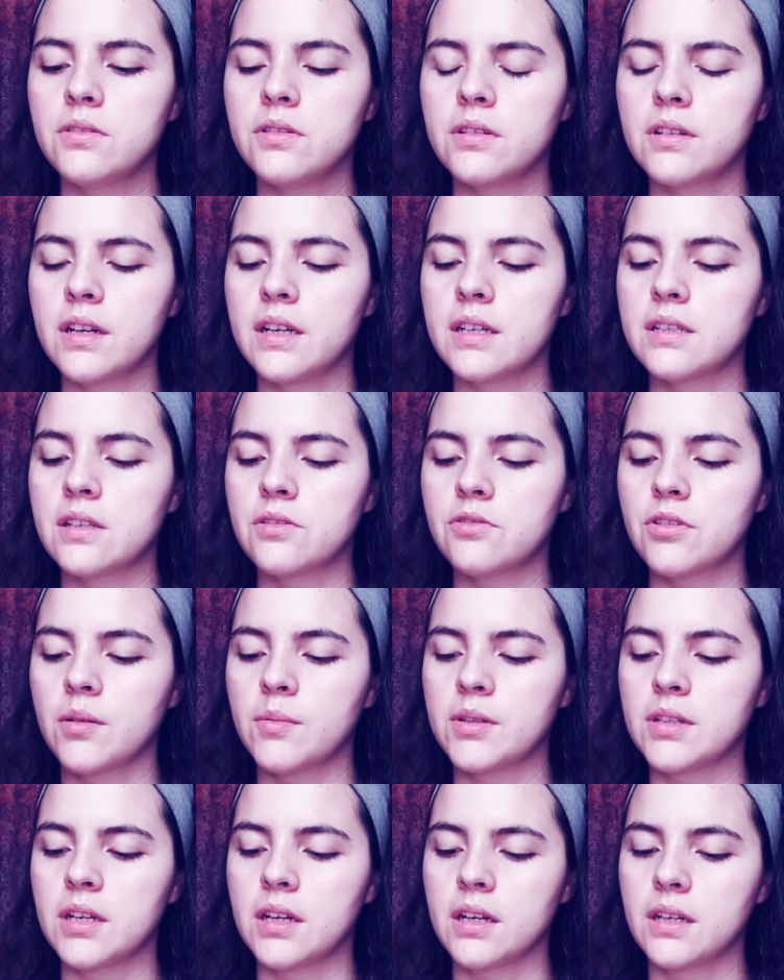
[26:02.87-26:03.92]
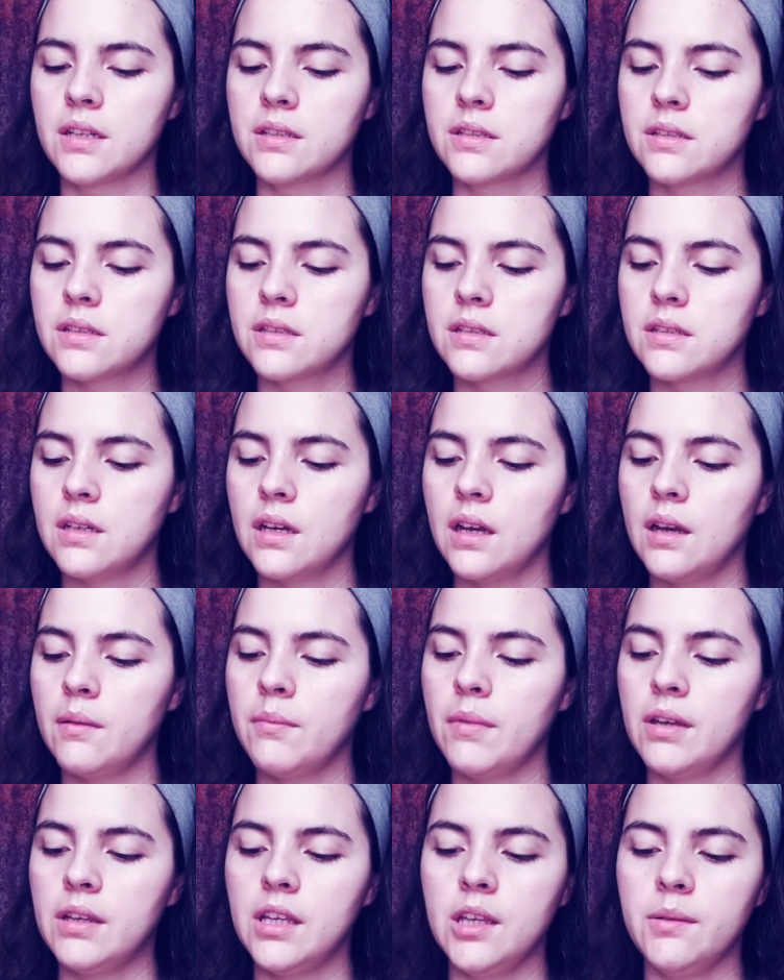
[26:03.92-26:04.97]
your eyes and dramatize.
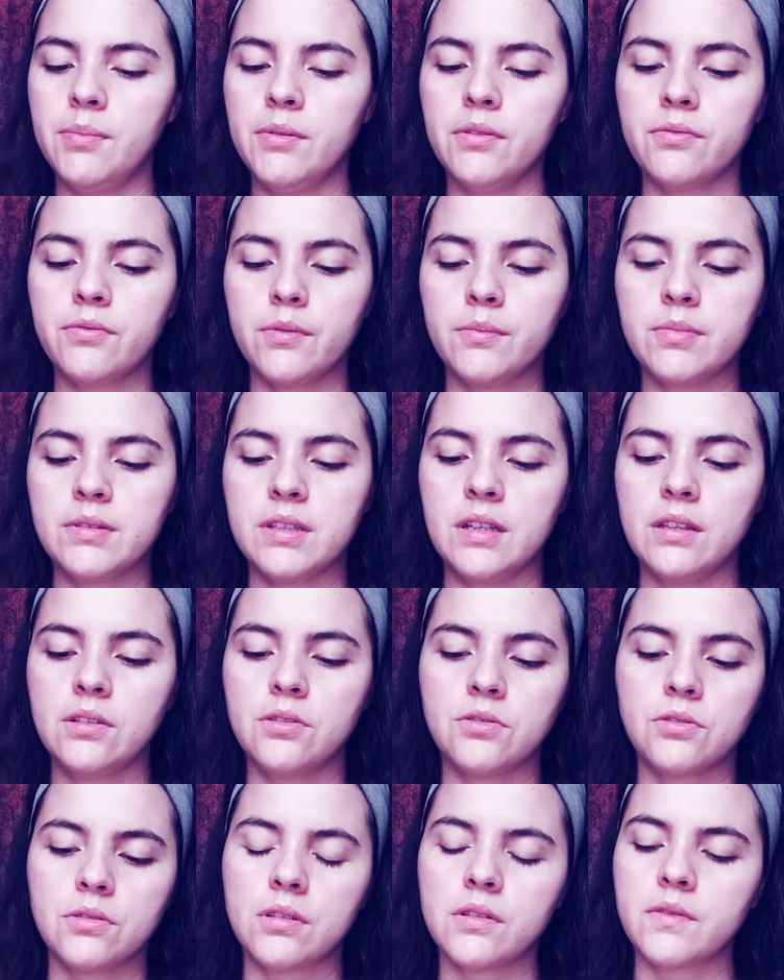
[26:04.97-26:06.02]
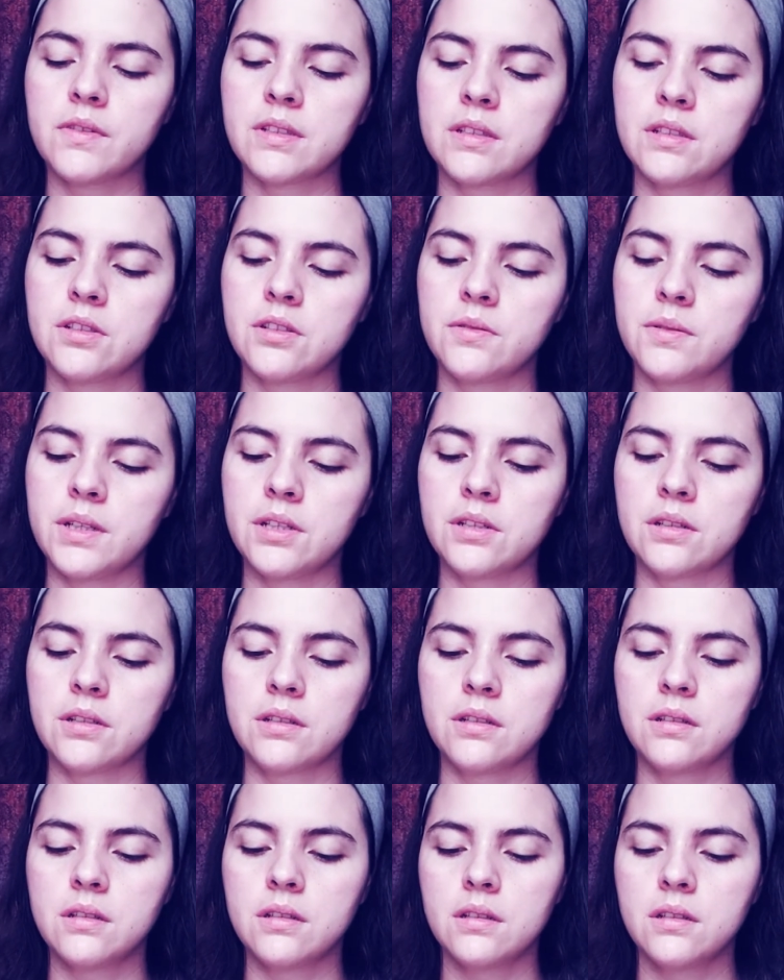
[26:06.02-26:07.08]
May keep you from seeing the truth of a
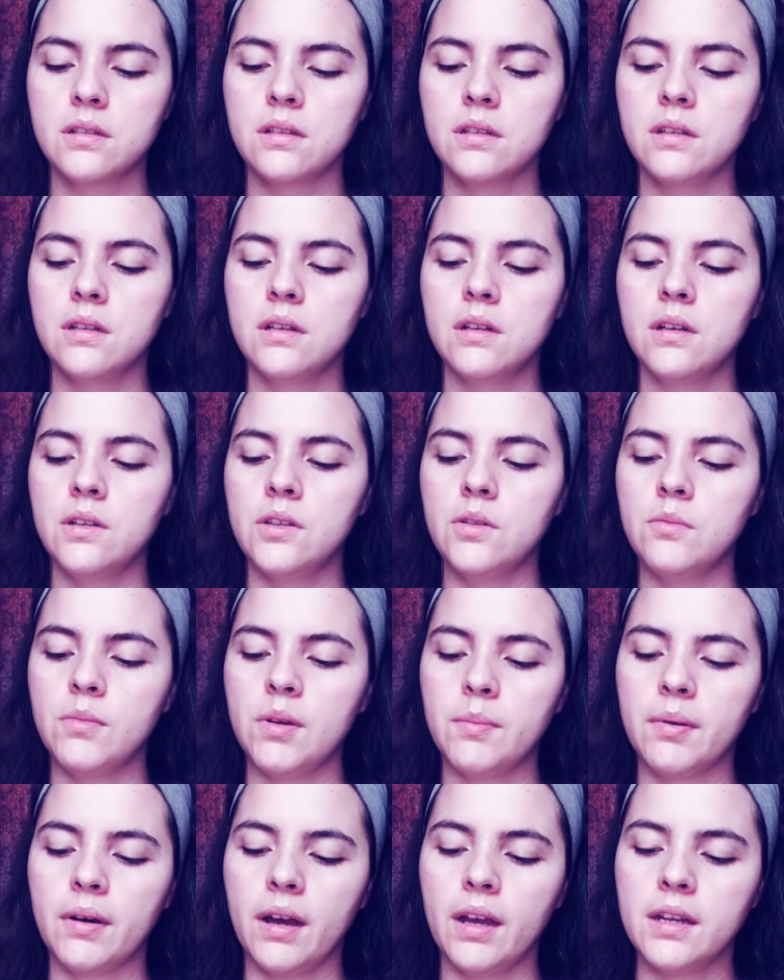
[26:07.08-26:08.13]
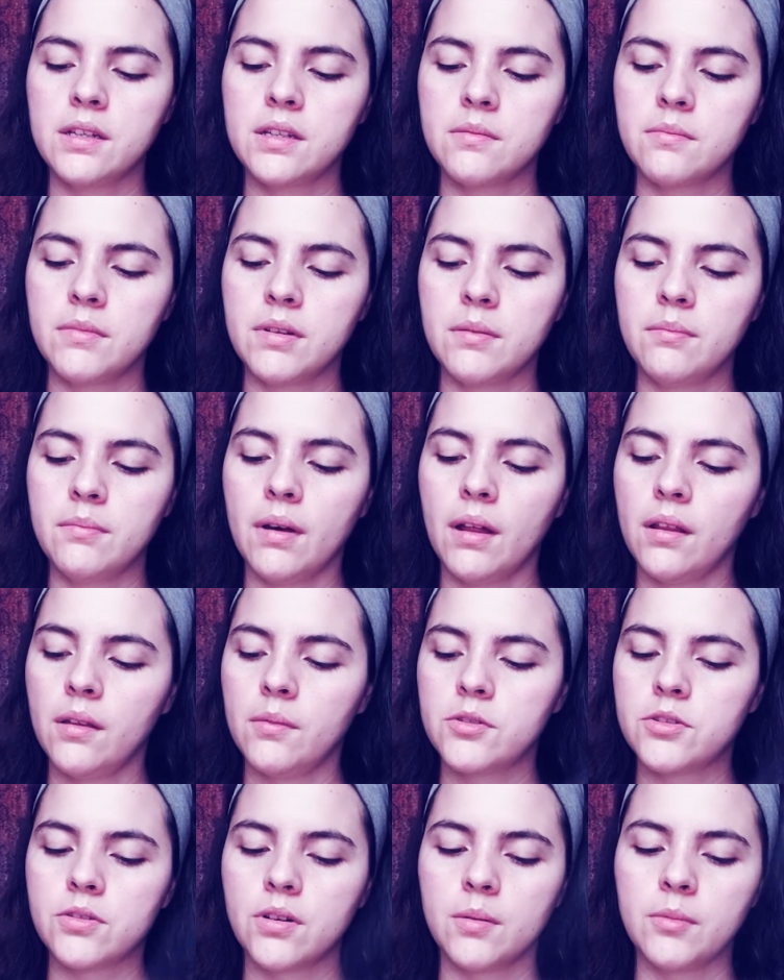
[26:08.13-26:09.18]
situation. You may buy into
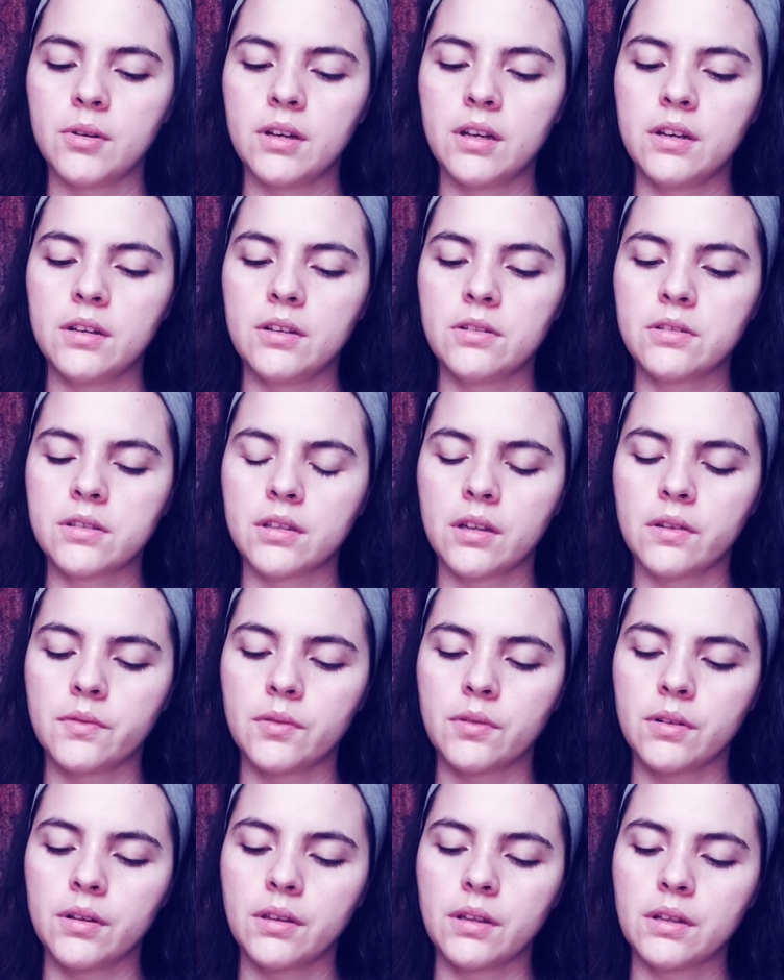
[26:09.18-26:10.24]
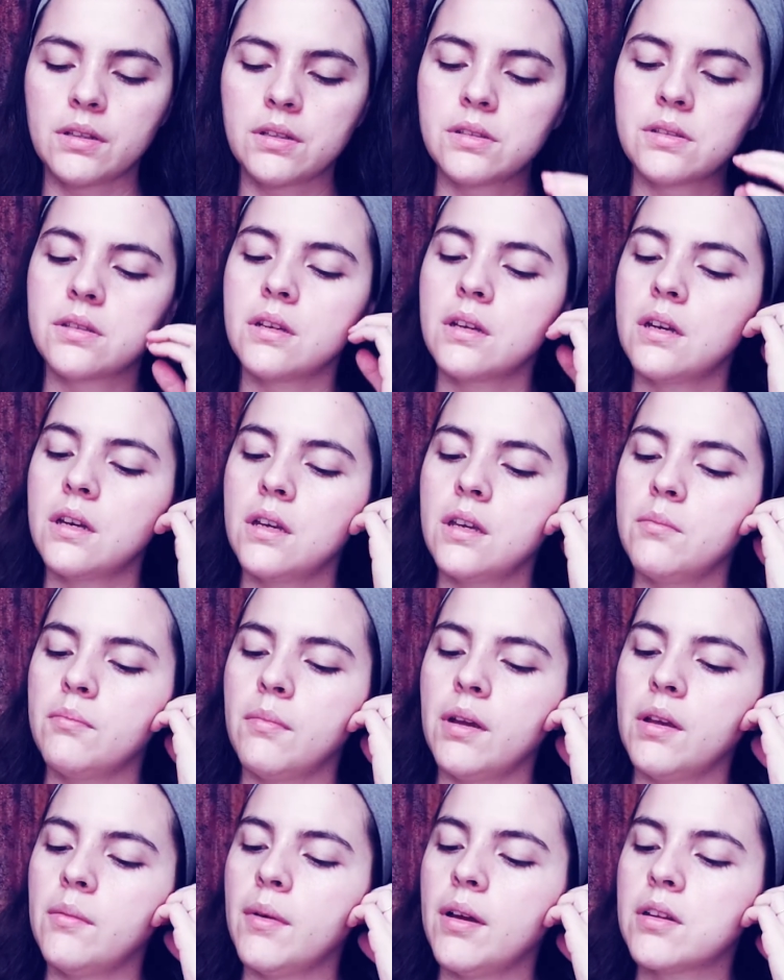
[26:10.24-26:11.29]
melodrama in yourself or others.
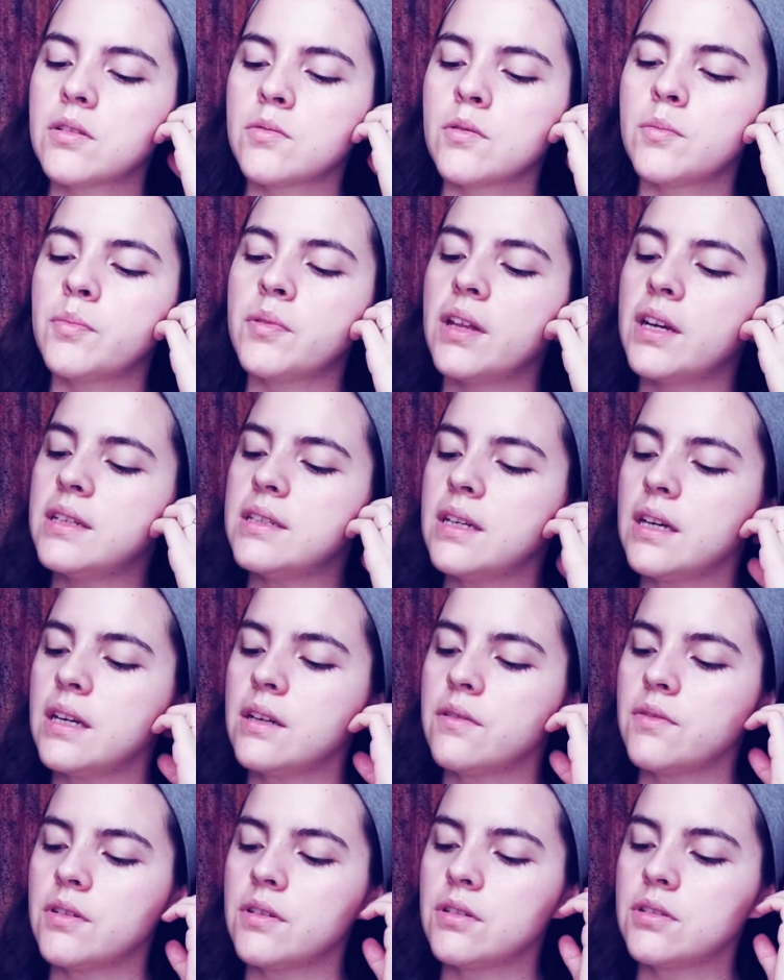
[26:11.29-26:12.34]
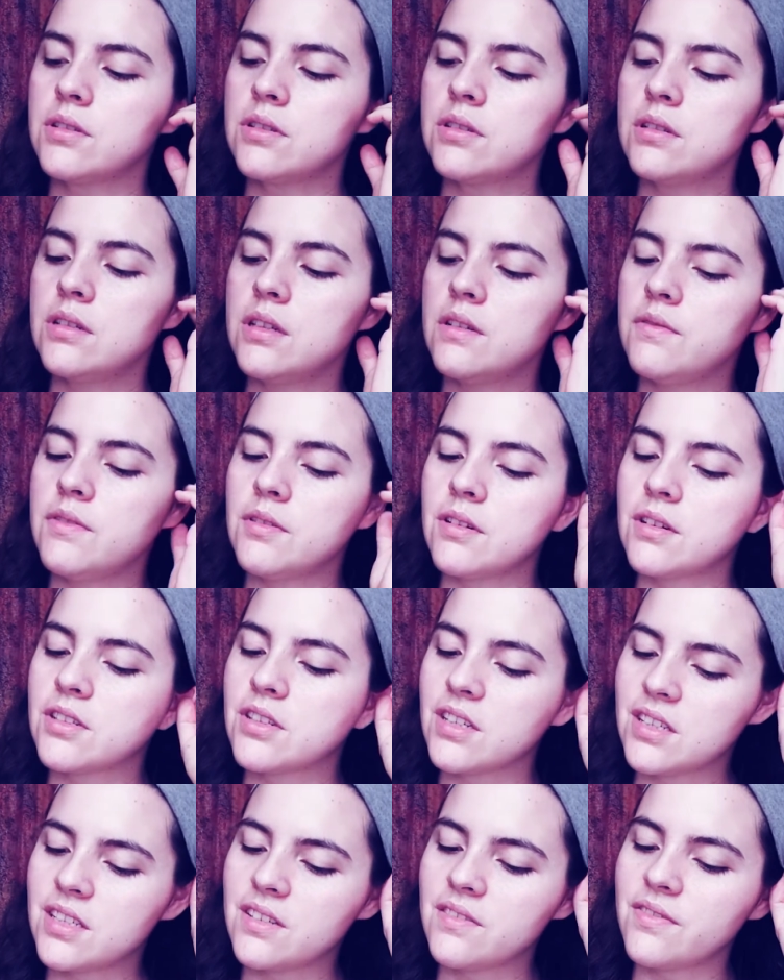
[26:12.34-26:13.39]
You might as well play dead if you're
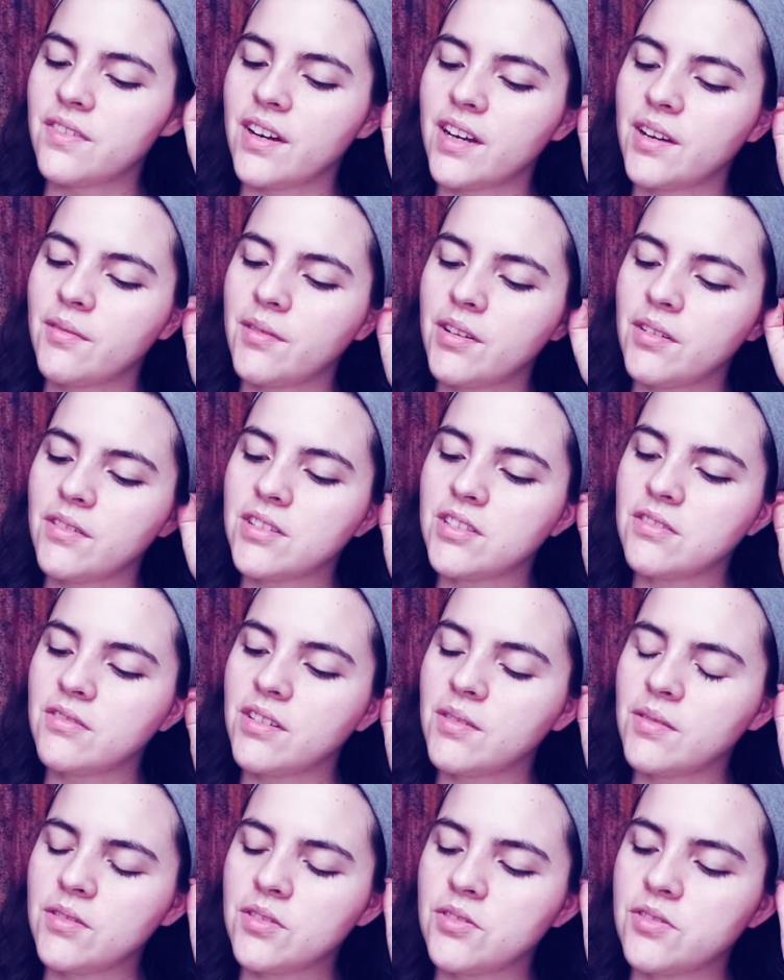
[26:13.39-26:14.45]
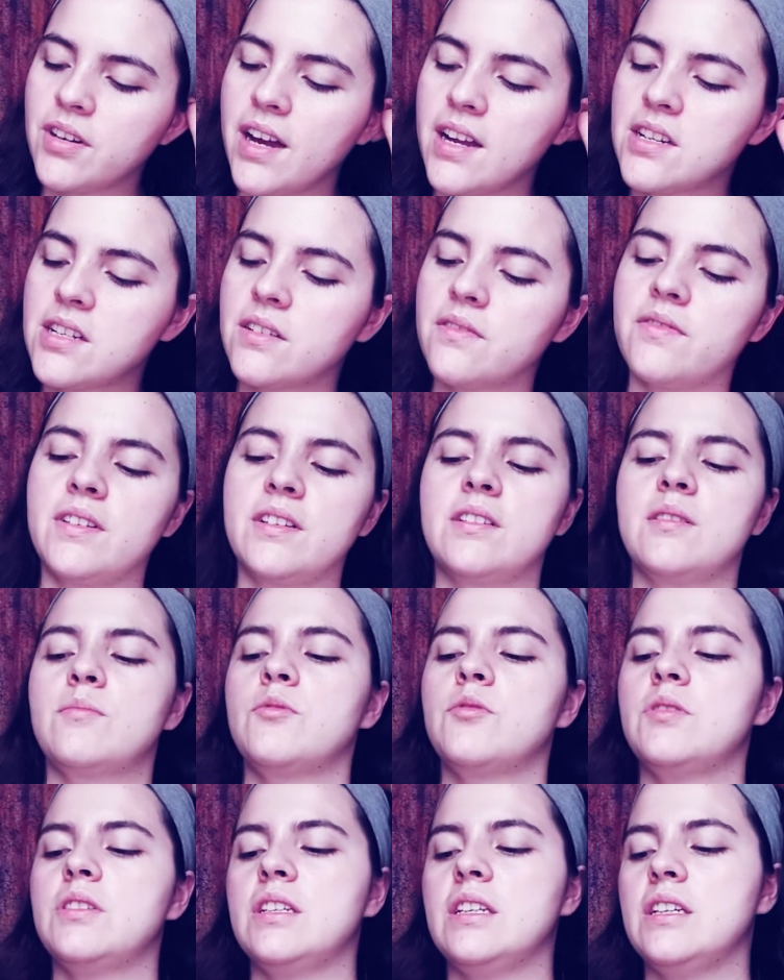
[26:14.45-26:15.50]
justifying what you were doing with tragic victim
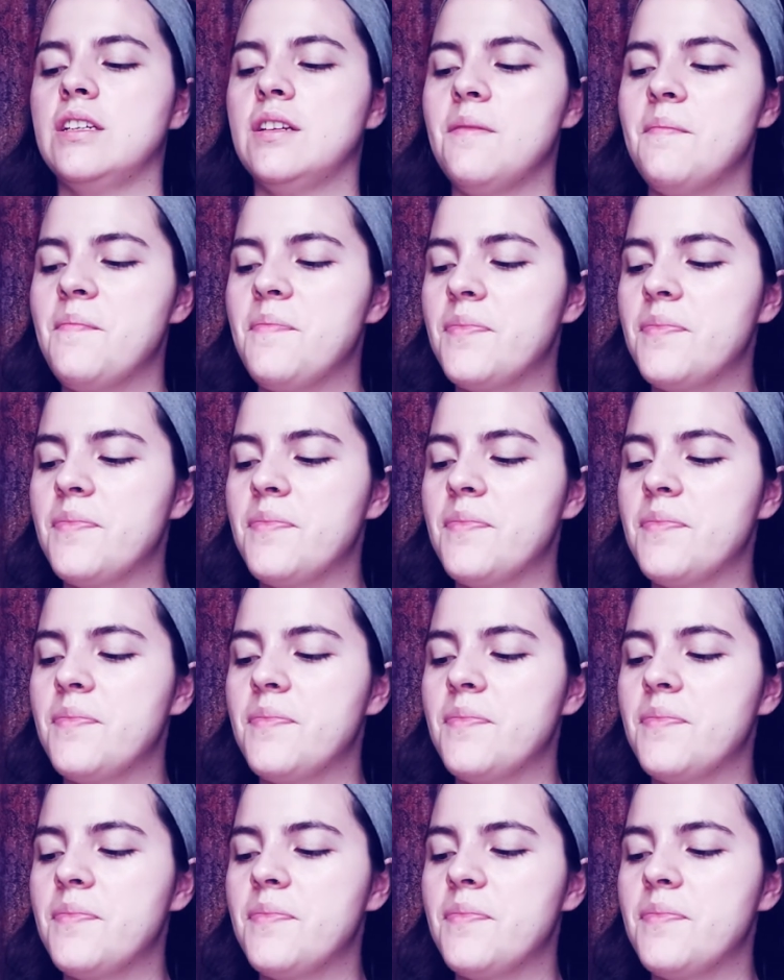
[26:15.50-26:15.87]
routine.